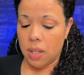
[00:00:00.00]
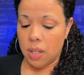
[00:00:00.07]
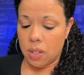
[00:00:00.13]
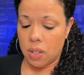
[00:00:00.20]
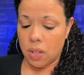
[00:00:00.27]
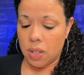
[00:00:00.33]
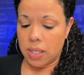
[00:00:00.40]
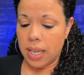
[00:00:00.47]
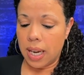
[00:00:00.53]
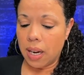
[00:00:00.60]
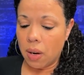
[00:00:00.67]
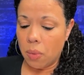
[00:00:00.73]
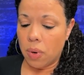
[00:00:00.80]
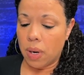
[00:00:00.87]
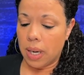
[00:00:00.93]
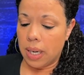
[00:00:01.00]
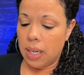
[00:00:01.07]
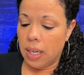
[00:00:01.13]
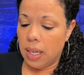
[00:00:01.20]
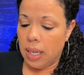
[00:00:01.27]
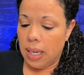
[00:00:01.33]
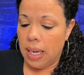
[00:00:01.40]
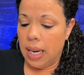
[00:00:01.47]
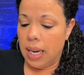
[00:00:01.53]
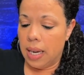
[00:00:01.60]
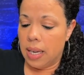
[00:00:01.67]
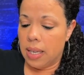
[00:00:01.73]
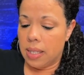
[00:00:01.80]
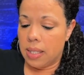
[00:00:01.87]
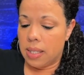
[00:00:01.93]
So the second one
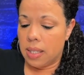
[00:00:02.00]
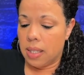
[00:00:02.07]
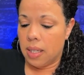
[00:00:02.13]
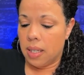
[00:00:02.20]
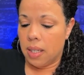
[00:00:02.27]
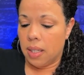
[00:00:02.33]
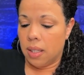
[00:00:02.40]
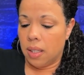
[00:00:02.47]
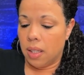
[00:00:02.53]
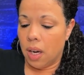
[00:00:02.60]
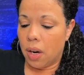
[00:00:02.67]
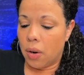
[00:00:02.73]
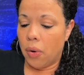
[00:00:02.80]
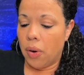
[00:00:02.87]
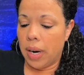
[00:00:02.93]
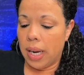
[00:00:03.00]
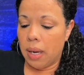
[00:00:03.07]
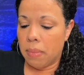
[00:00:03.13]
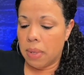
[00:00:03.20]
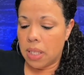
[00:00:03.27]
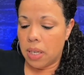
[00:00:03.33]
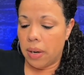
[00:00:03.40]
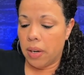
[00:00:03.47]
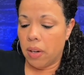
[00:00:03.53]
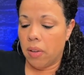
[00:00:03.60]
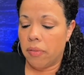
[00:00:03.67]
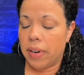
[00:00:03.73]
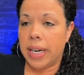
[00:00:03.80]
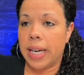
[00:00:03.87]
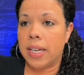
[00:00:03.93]
is accruing material and
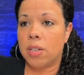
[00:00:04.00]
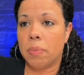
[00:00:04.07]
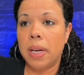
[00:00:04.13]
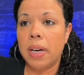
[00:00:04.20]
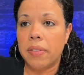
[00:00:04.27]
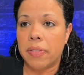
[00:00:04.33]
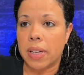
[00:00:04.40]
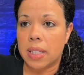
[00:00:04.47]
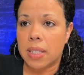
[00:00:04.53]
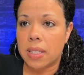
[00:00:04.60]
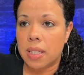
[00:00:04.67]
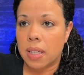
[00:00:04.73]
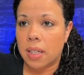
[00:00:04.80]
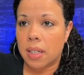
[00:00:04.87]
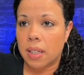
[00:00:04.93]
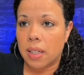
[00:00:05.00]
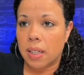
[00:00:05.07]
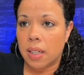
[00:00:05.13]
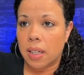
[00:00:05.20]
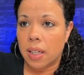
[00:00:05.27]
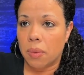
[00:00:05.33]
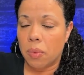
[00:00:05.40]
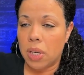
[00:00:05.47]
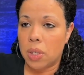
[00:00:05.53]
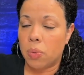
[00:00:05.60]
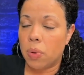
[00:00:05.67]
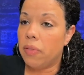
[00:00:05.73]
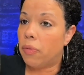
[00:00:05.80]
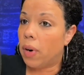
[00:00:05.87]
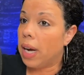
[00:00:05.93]
financial benefits, which
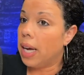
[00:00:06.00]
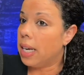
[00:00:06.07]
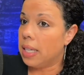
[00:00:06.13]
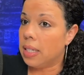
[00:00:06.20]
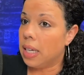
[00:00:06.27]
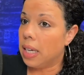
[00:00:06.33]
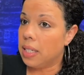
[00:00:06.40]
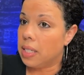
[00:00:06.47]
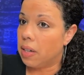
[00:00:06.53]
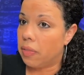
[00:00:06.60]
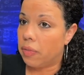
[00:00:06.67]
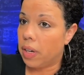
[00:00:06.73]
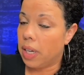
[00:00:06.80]
we've read in different.